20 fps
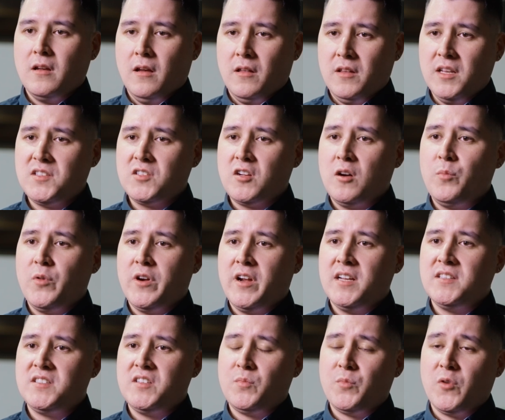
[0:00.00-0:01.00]
This
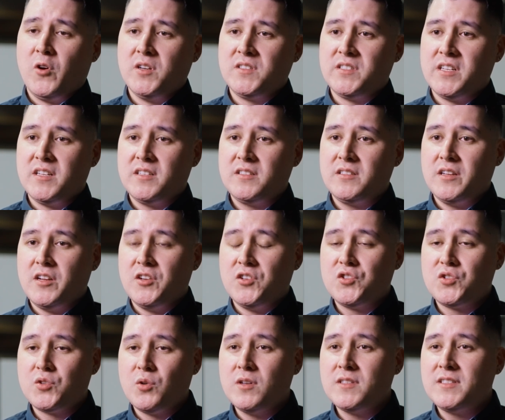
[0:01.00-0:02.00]
comprehensive process
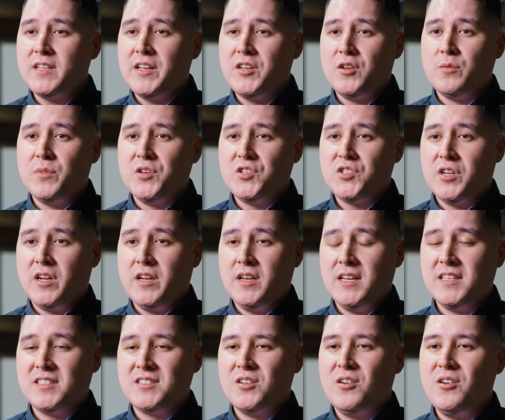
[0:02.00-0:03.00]
ensures that your machine
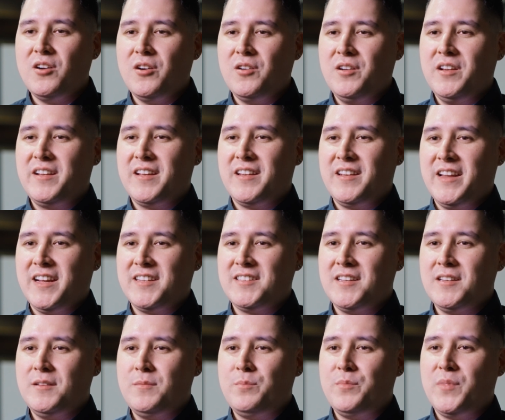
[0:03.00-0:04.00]
is not only
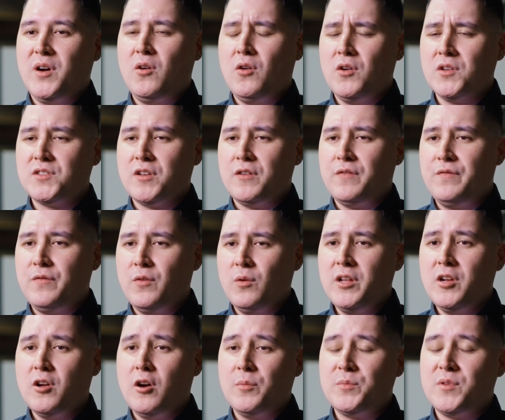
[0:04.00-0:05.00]
connected, but also
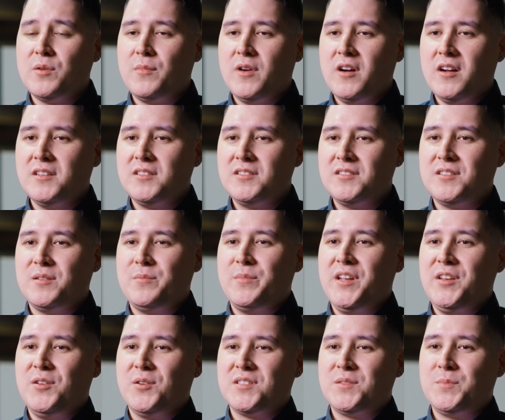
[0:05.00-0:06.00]
fully optimized to
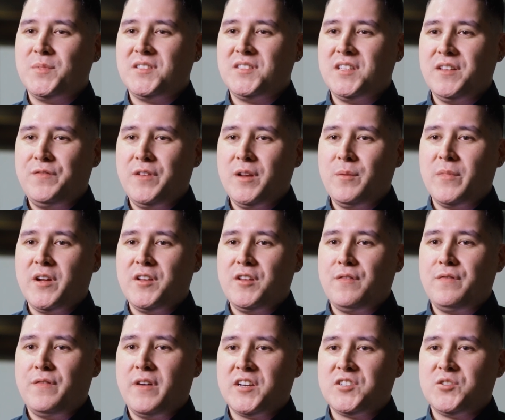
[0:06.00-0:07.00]
meet your specific
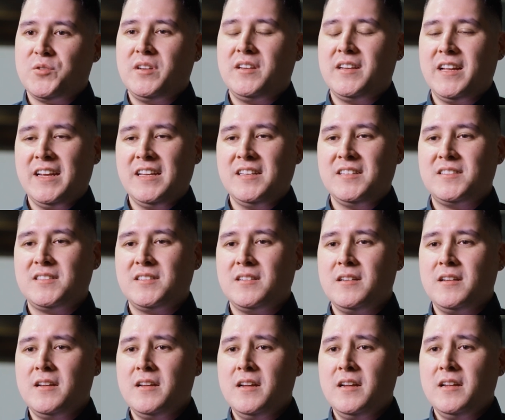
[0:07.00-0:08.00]
manufacturing needs,
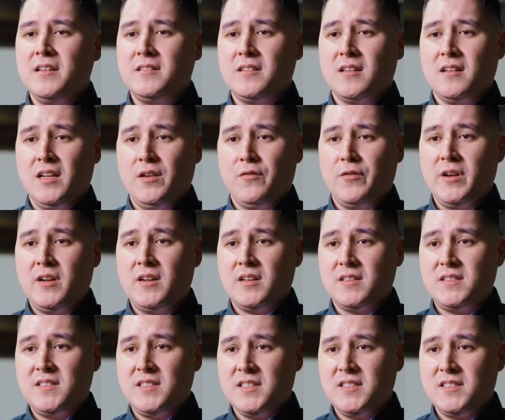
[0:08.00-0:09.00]
delivering
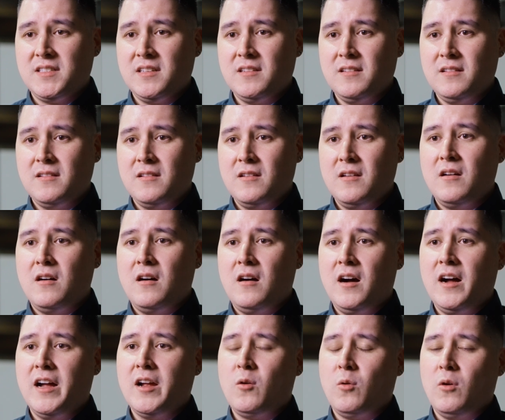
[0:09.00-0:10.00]
consistent,
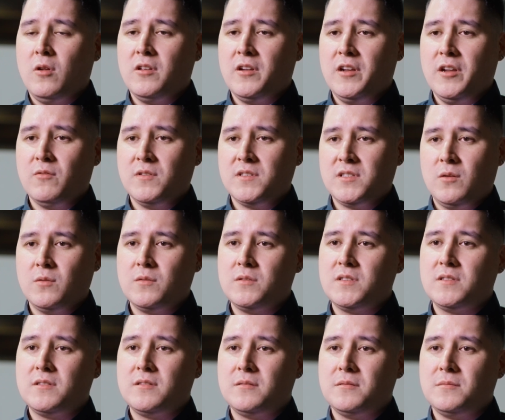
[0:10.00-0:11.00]
high-quality
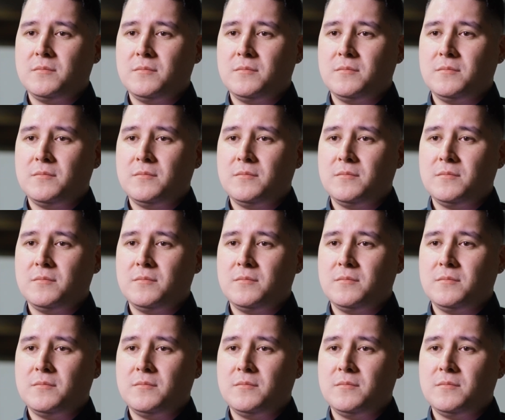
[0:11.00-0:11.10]
results.